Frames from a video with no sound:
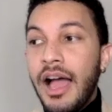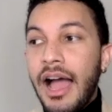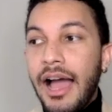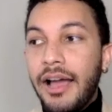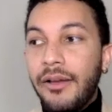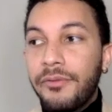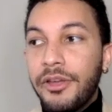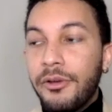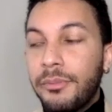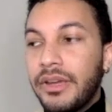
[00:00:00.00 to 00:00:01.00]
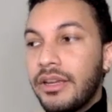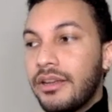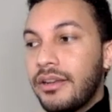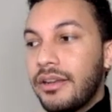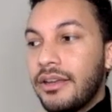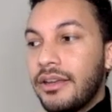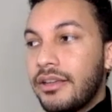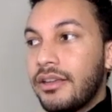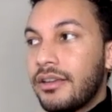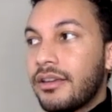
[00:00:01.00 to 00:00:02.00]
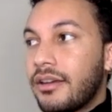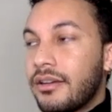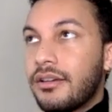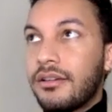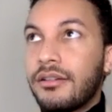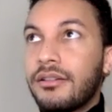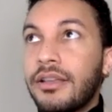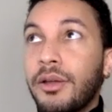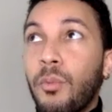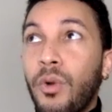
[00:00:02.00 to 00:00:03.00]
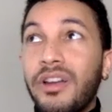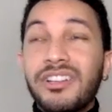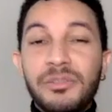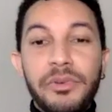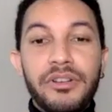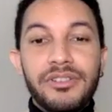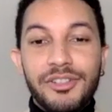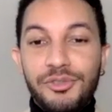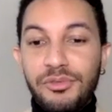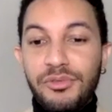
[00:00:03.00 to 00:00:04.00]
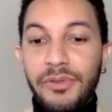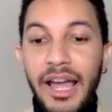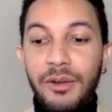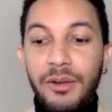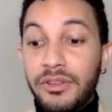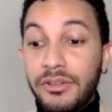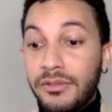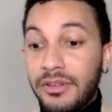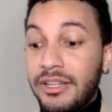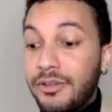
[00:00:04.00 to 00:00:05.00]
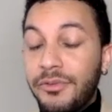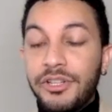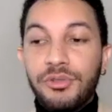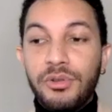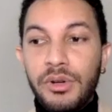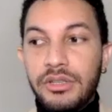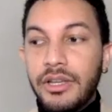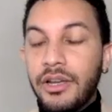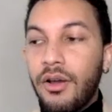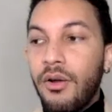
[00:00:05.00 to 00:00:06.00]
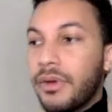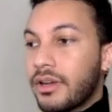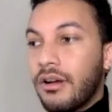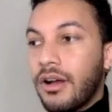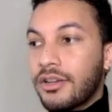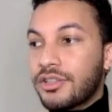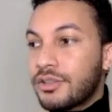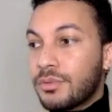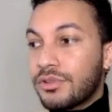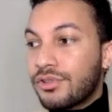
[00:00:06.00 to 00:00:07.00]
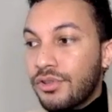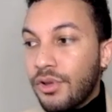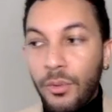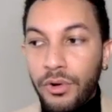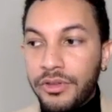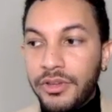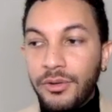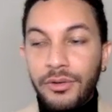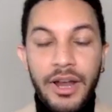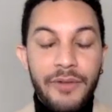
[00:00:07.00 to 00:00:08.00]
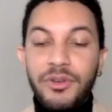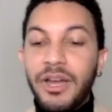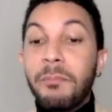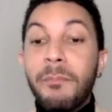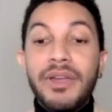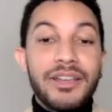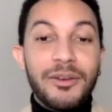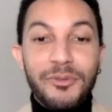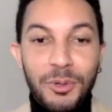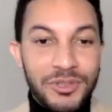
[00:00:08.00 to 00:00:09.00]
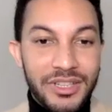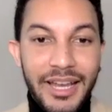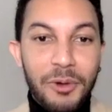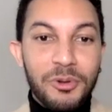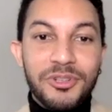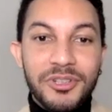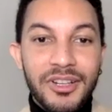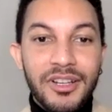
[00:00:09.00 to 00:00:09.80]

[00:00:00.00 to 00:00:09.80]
Have there been any, one experience that you have had with an individual where it's like, oh my gosh, this was so worth it? Or have you had many of those encounters?